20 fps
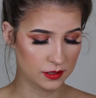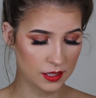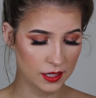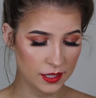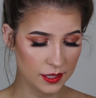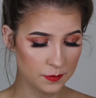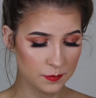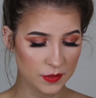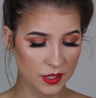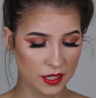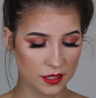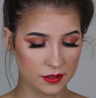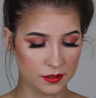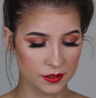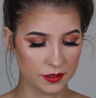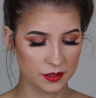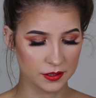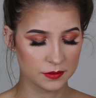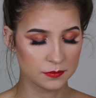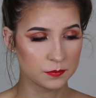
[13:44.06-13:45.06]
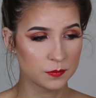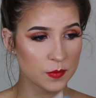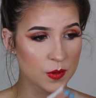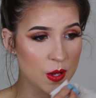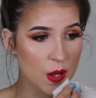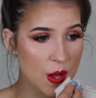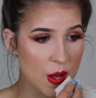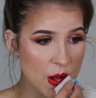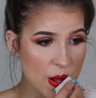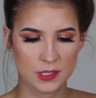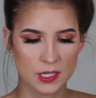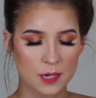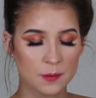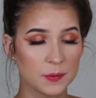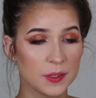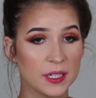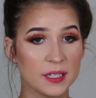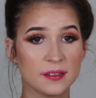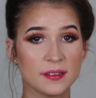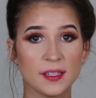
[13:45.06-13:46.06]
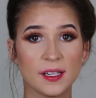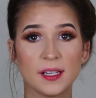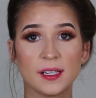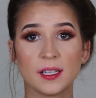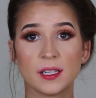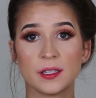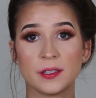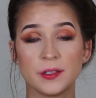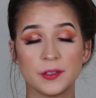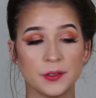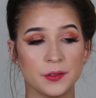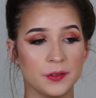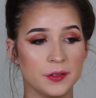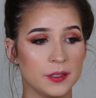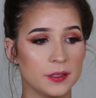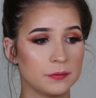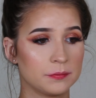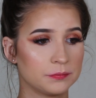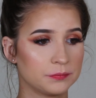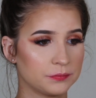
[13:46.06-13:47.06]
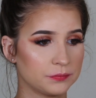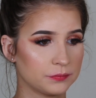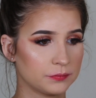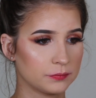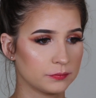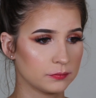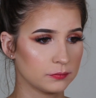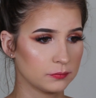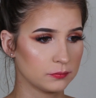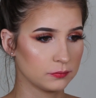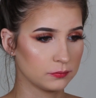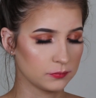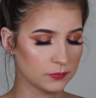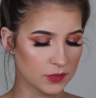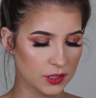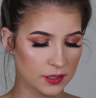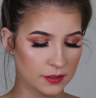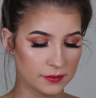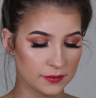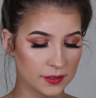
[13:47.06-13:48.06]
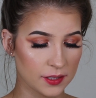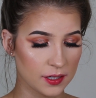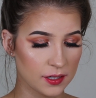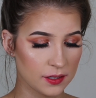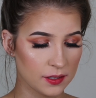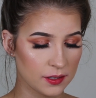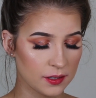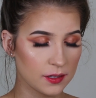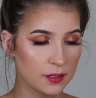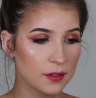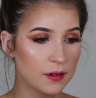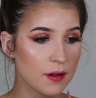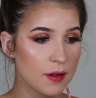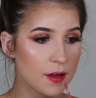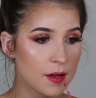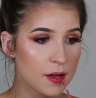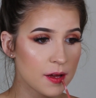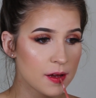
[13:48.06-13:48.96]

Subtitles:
I'm not her. I'm gonna take a nude. 'Cause,